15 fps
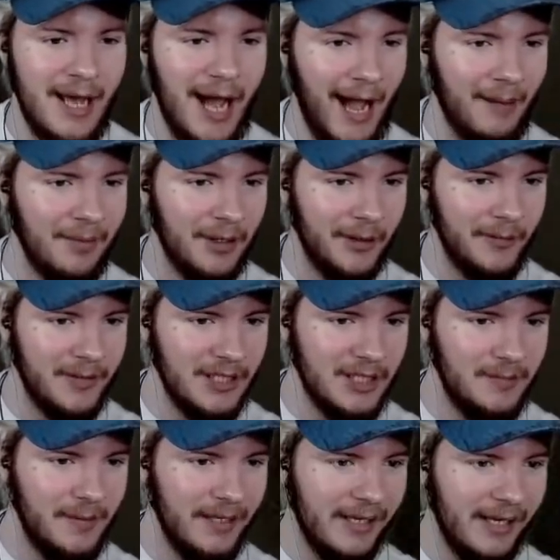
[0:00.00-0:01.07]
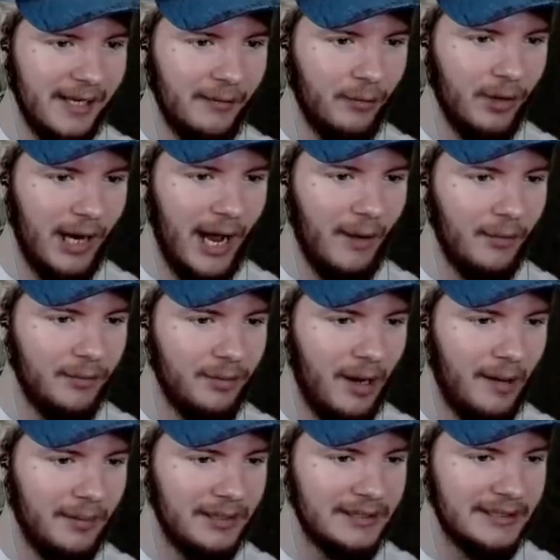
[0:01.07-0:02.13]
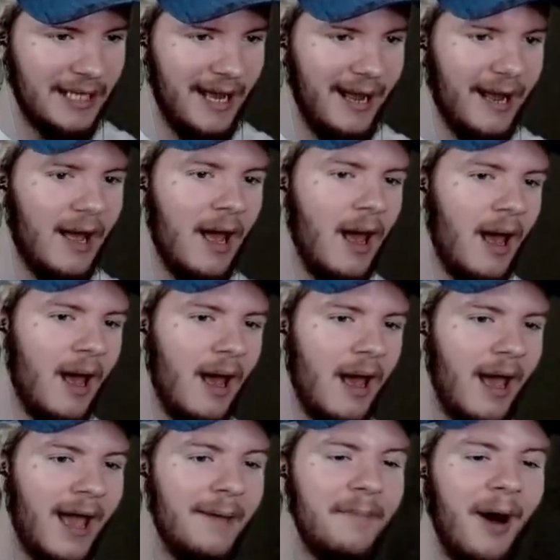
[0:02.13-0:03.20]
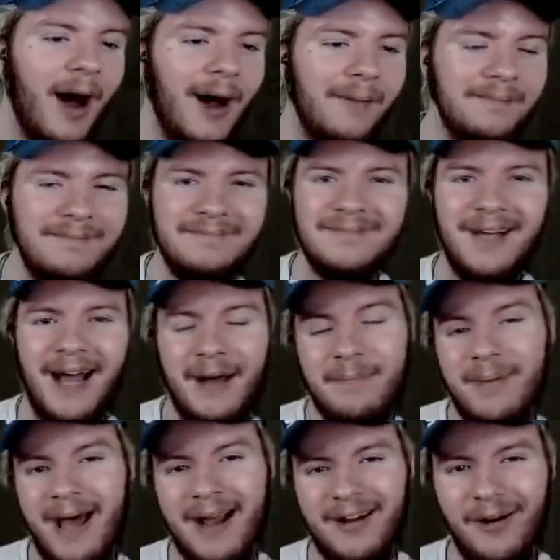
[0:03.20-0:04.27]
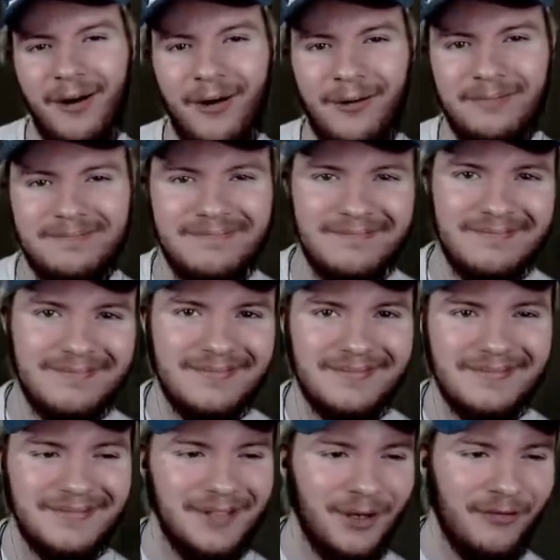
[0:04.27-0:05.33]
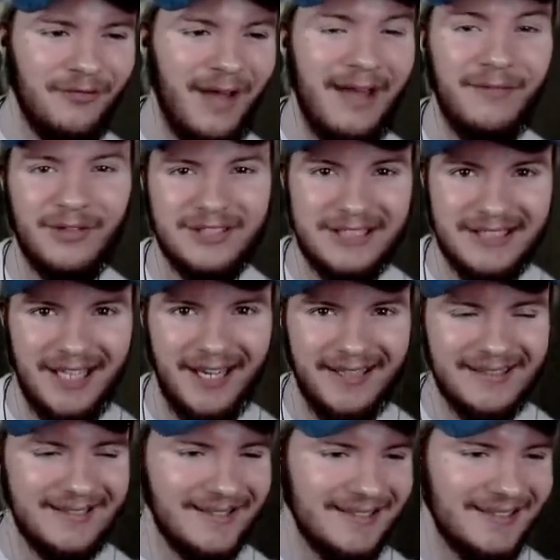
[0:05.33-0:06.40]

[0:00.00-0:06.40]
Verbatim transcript: I'm gonna be speaking in what I would probably say. Hey, mom. I'm back home. Your favorite son.